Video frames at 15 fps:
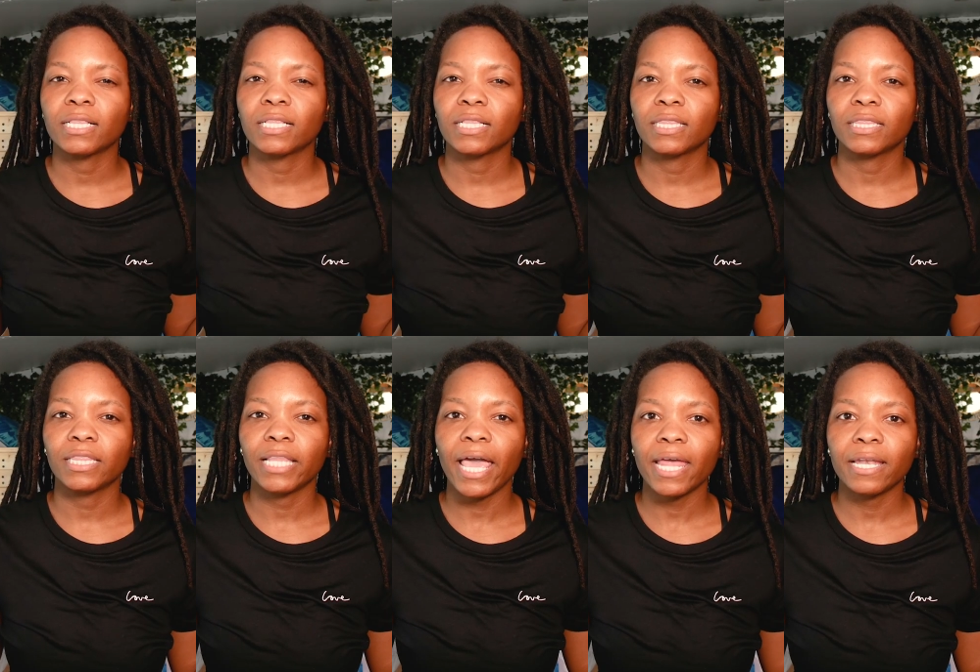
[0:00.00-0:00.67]

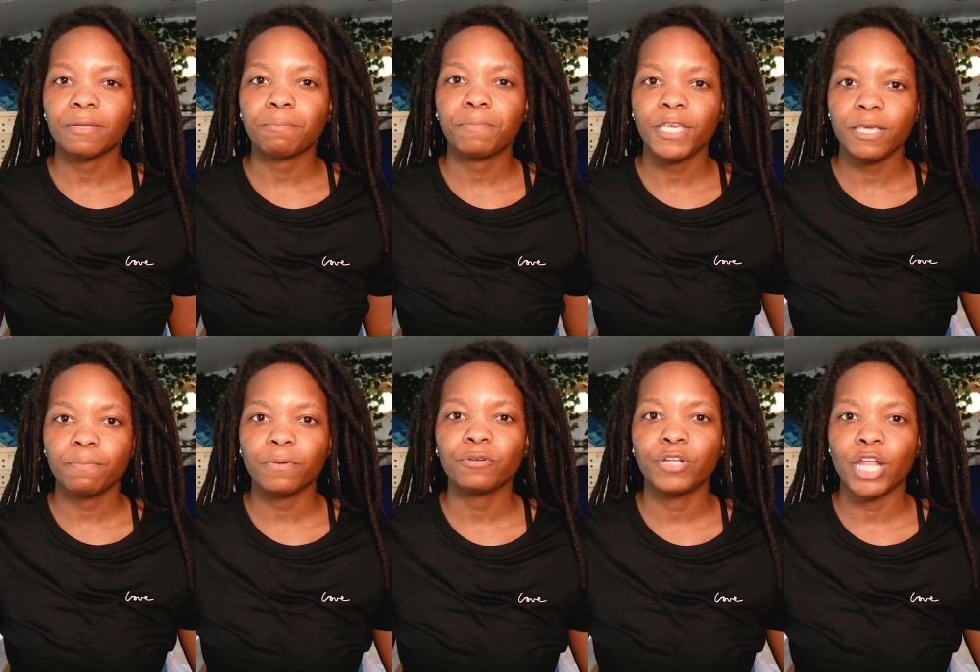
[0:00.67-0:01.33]
let
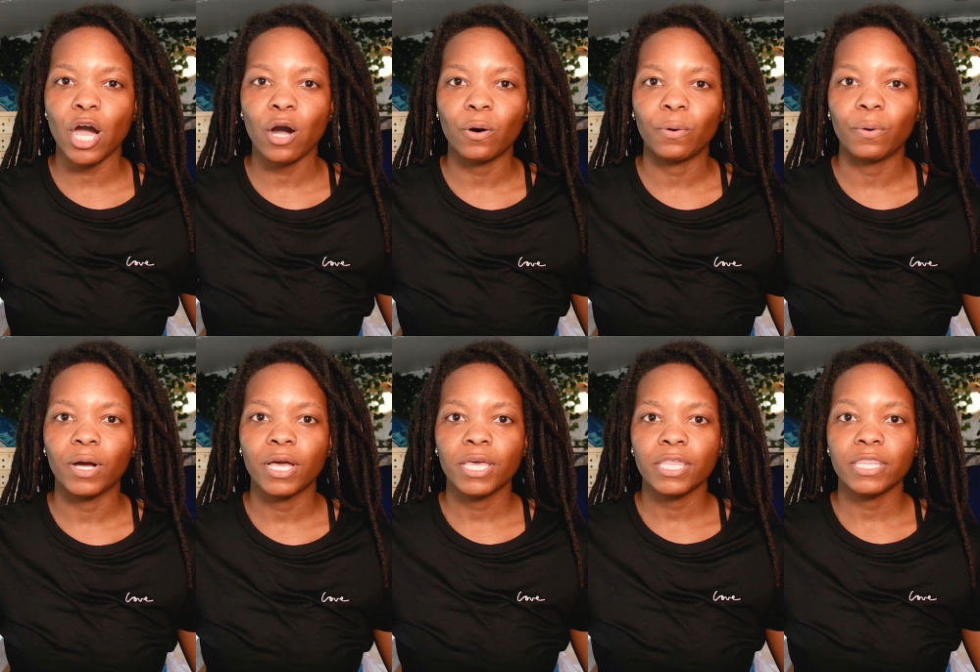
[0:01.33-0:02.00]
people know
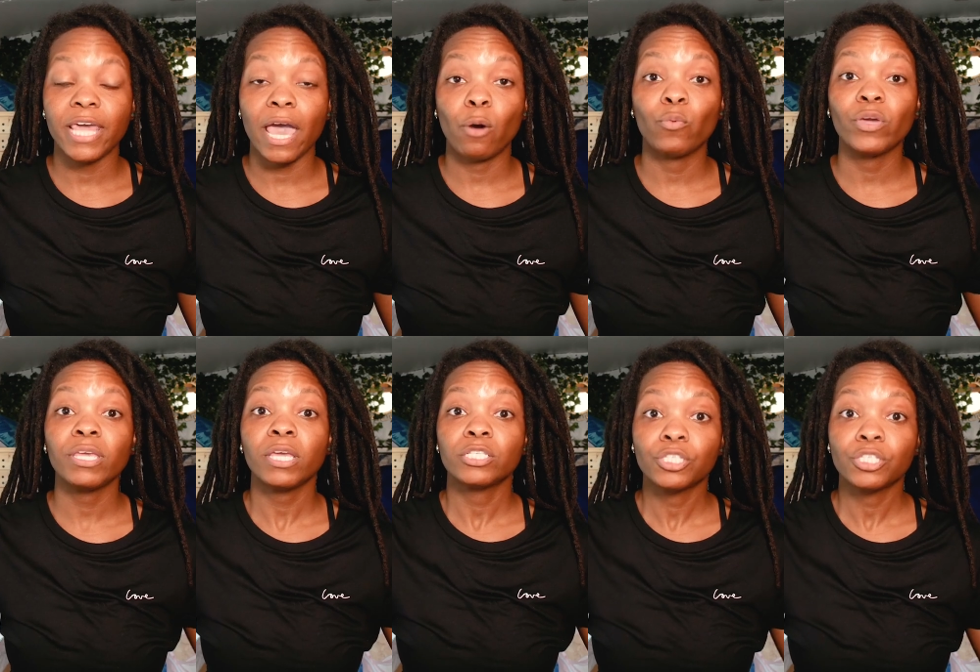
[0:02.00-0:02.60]
that we